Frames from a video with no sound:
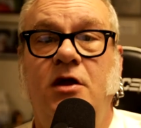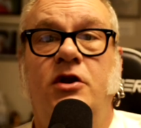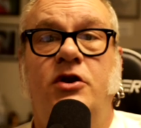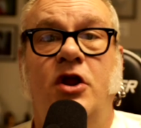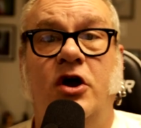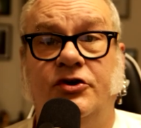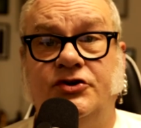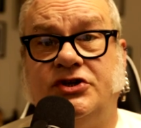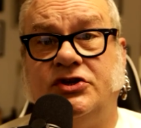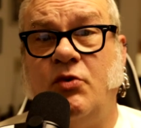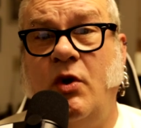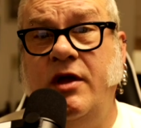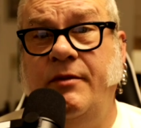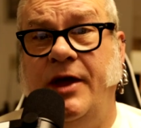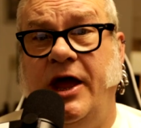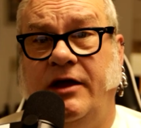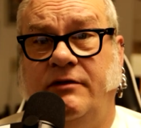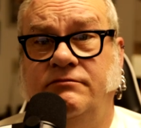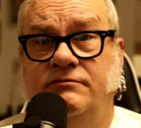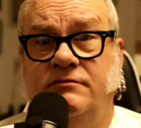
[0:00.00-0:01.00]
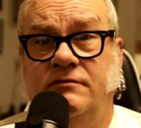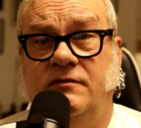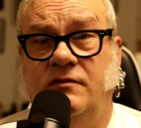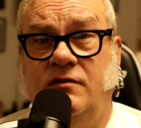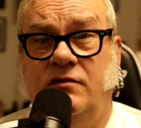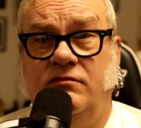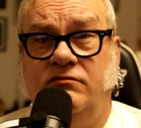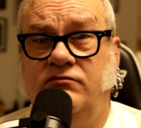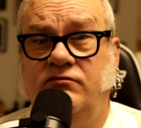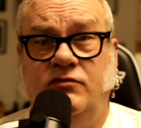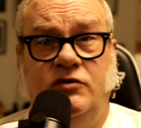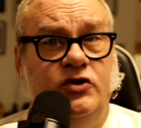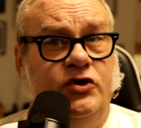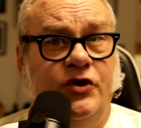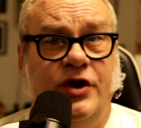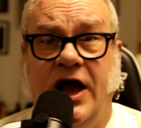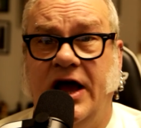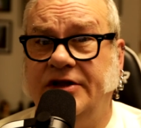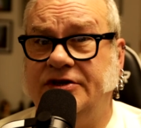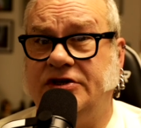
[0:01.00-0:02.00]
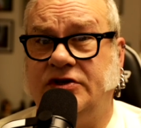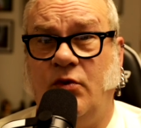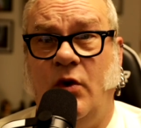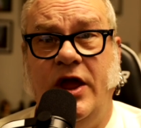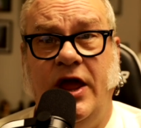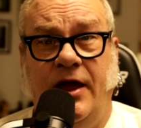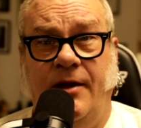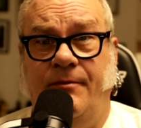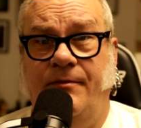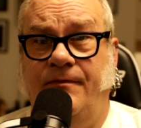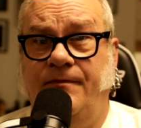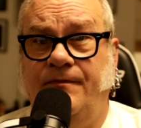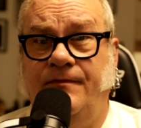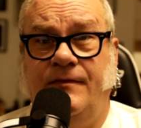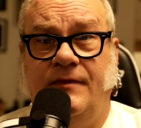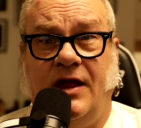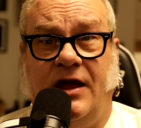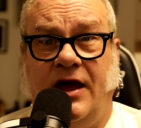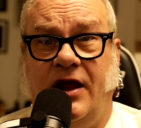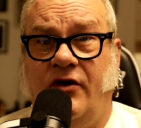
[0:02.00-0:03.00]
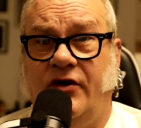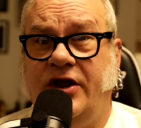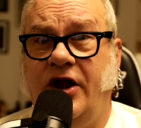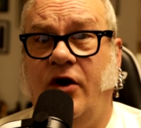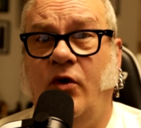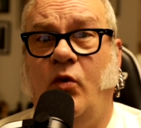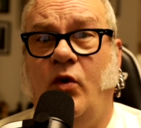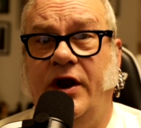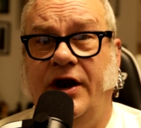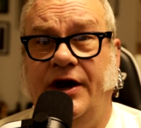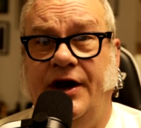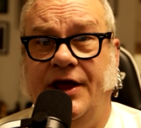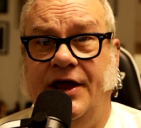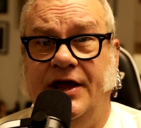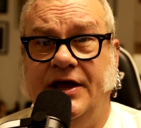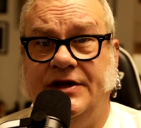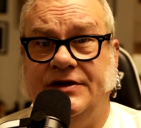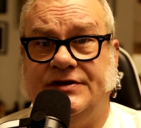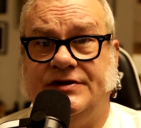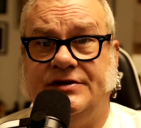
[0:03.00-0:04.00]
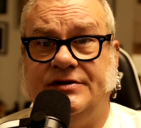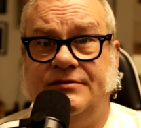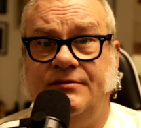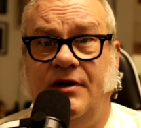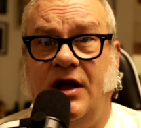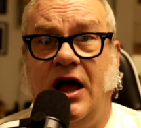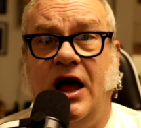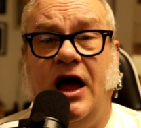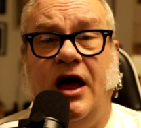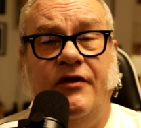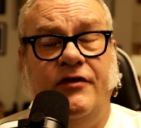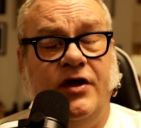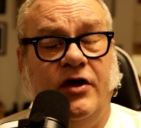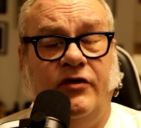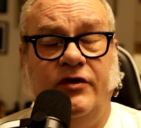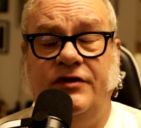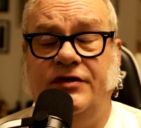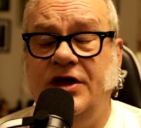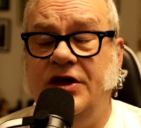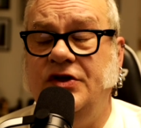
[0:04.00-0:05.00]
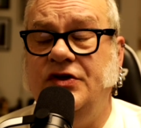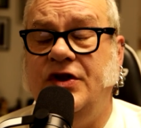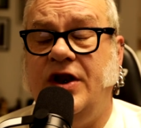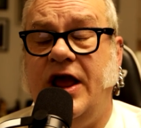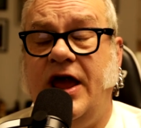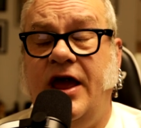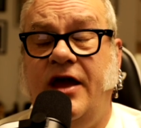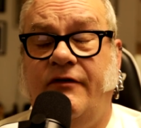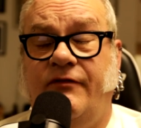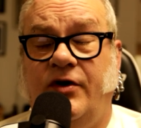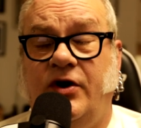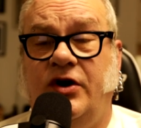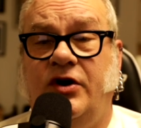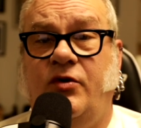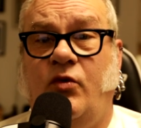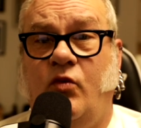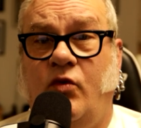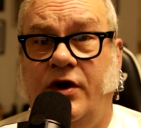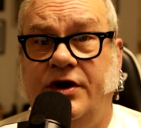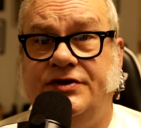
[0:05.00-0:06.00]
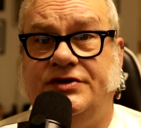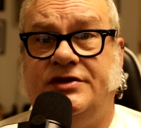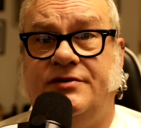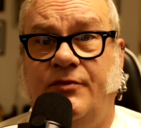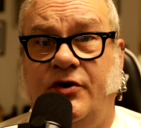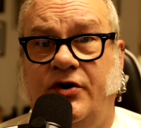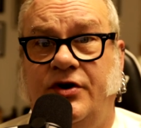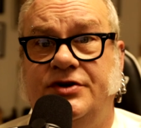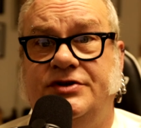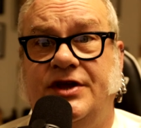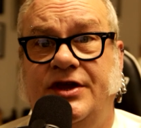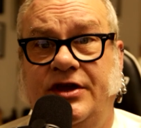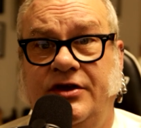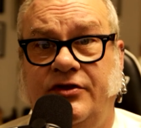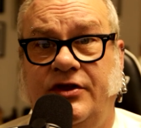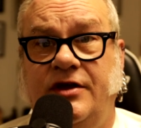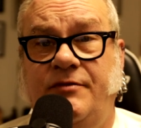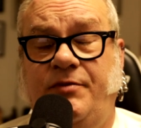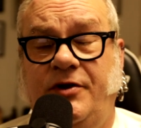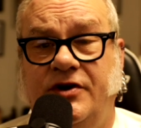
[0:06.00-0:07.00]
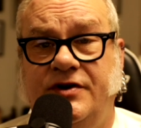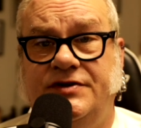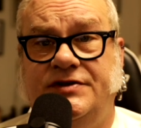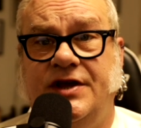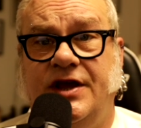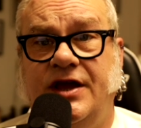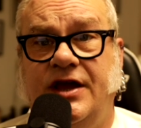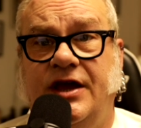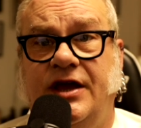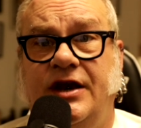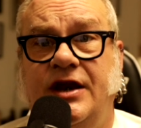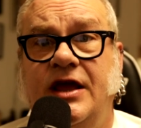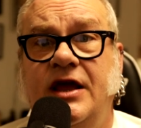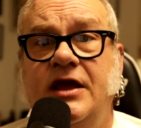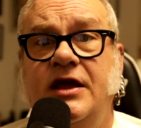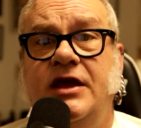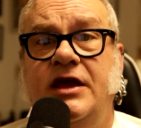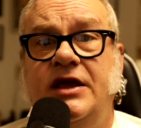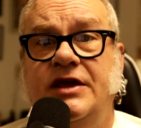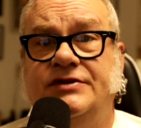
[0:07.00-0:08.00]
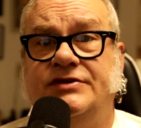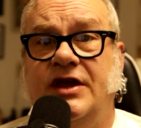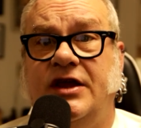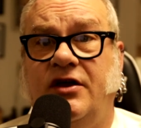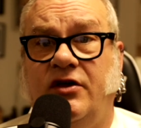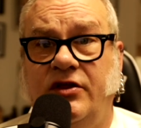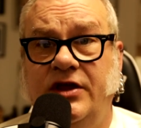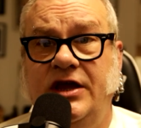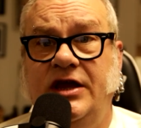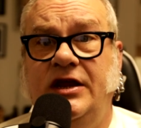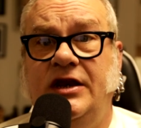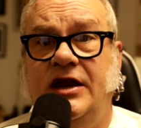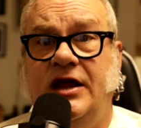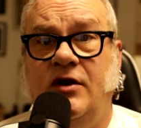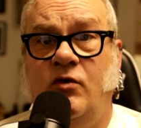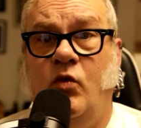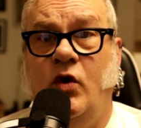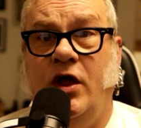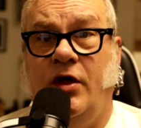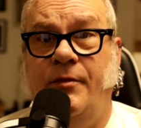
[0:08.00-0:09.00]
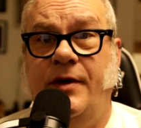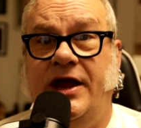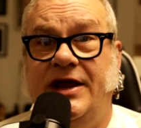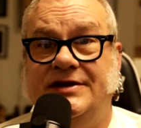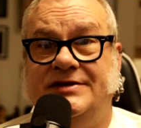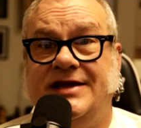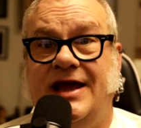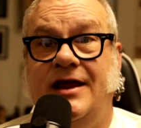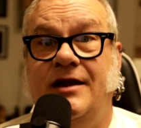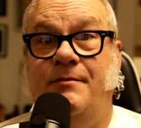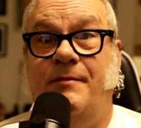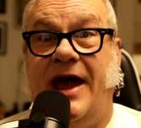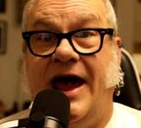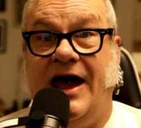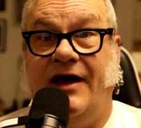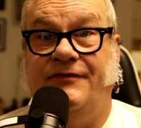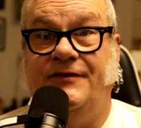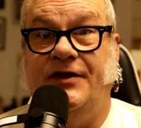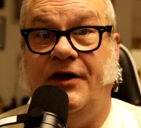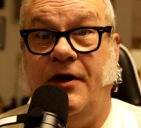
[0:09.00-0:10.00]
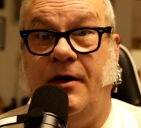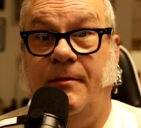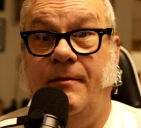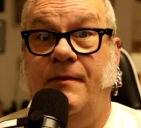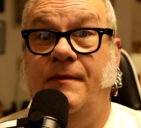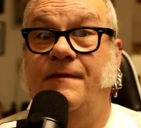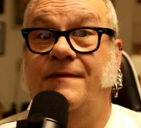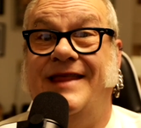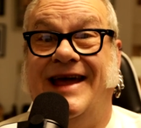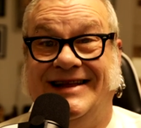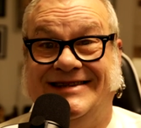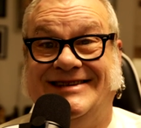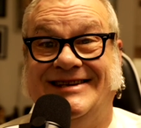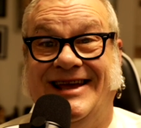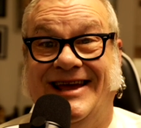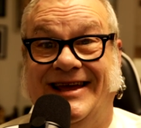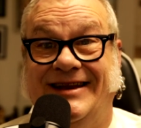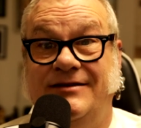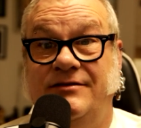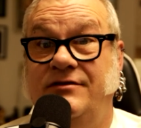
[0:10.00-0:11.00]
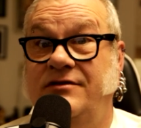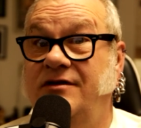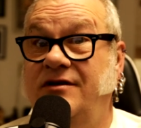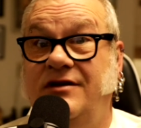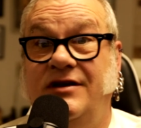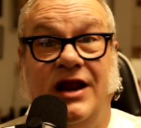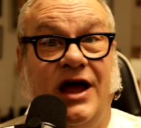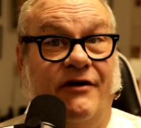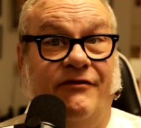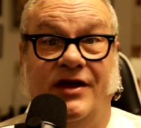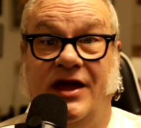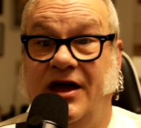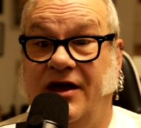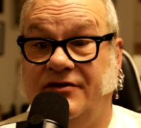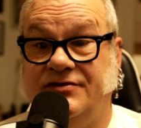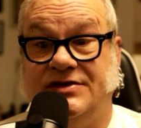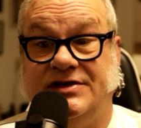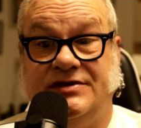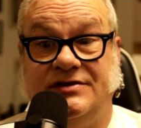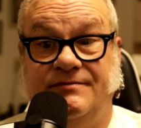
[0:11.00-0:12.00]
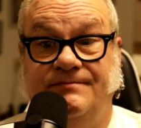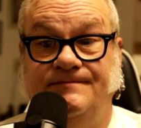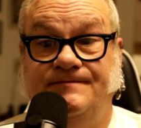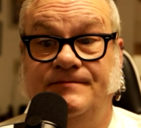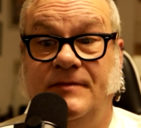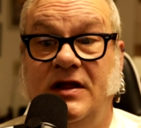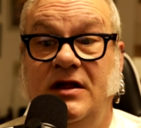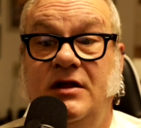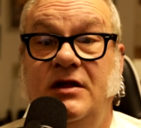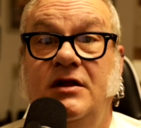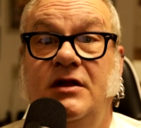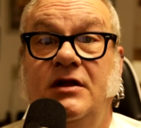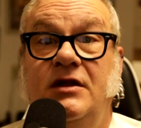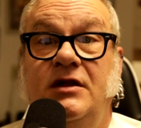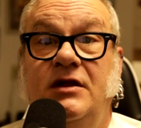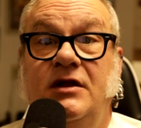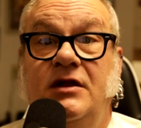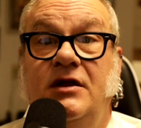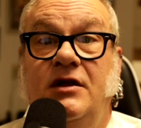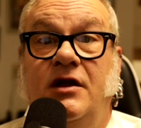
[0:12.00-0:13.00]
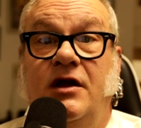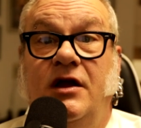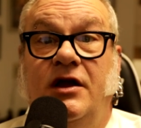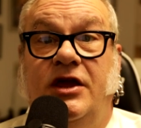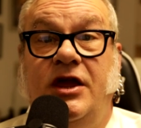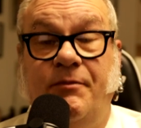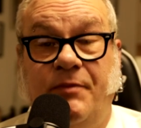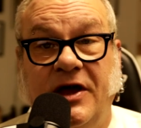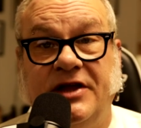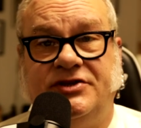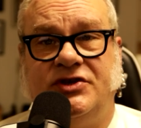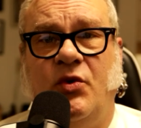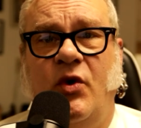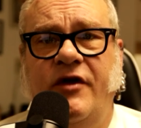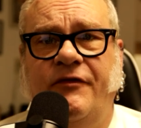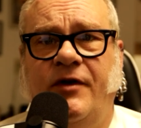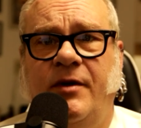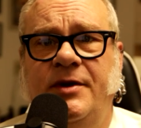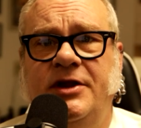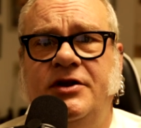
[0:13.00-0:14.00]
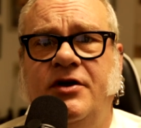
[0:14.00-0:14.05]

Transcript: No swimming. Do not swim. I don't care what it is. Uh, the only thing you'd ever want to submerge a healing piercing in is a clean and well maintained bathtub. That's it. Nothing else. Keep pets away from it.